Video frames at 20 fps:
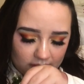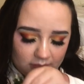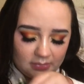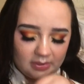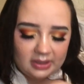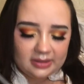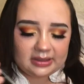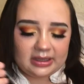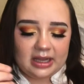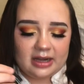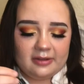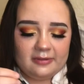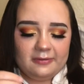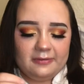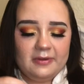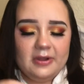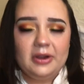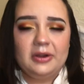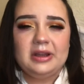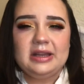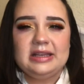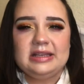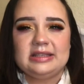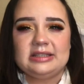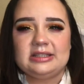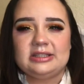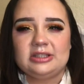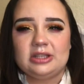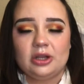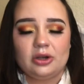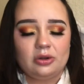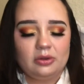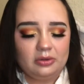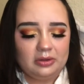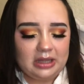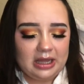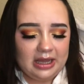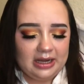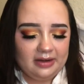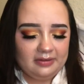It's got a very subtle
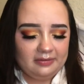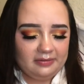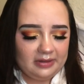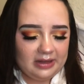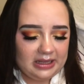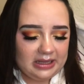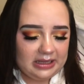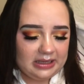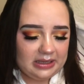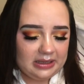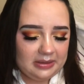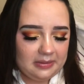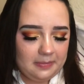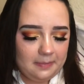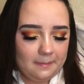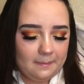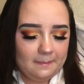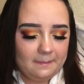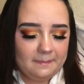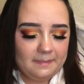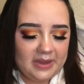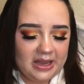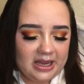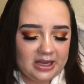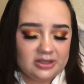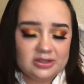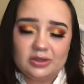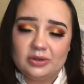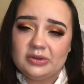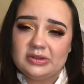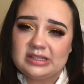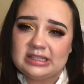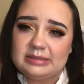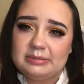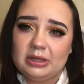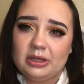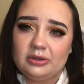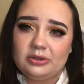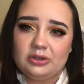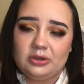kind of like basil
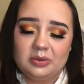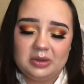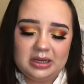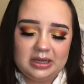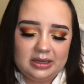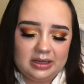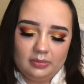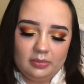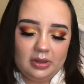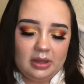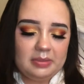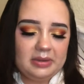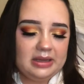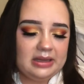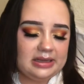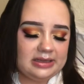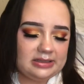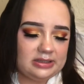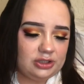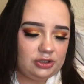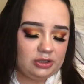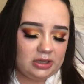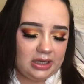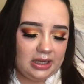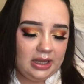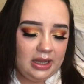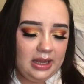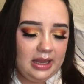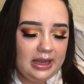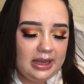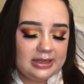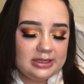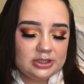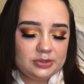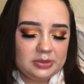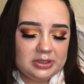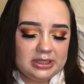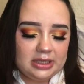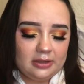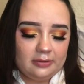smell to it. Well, that'd be nice to try. It does
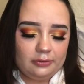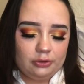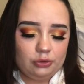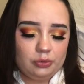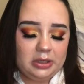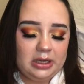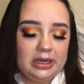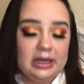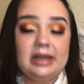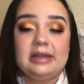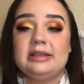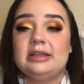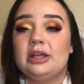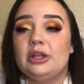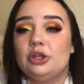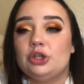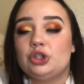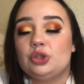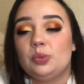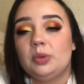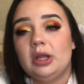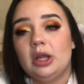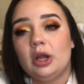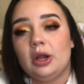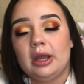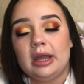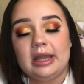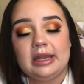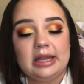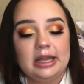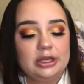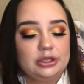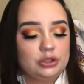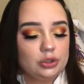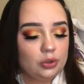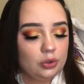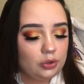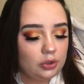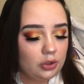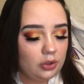retail for $29, so we are at a
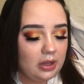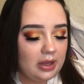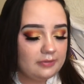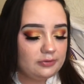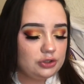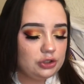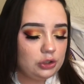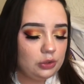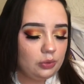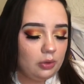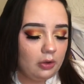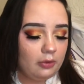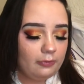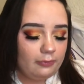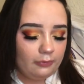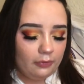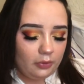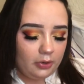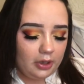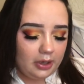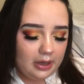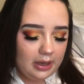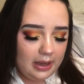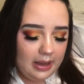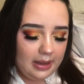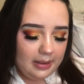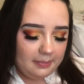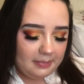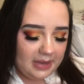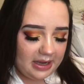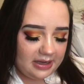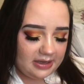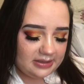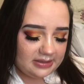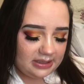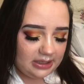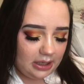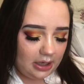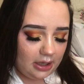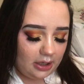total of $204 minus
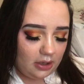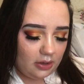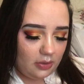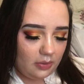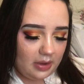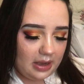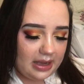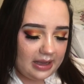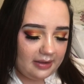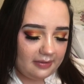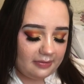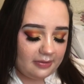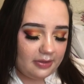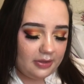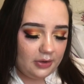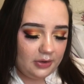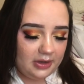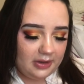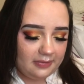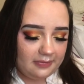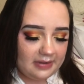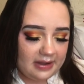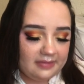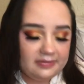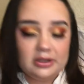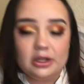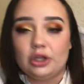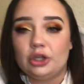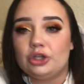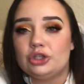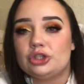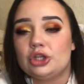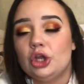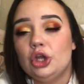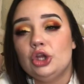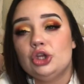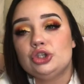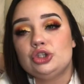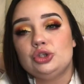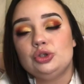the ROI of $35.
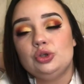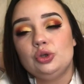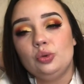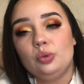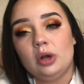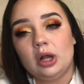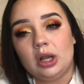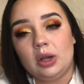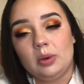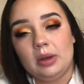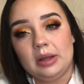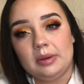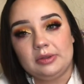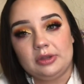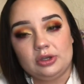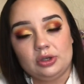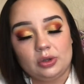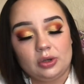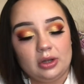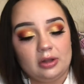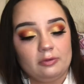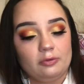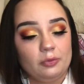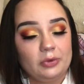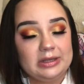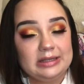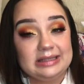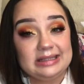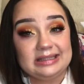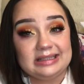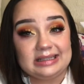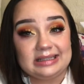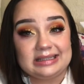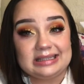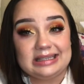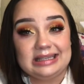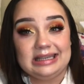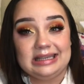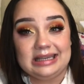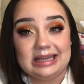So you do walk away with a total of
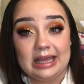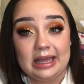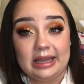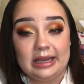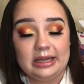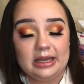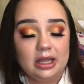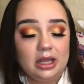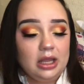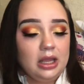$169.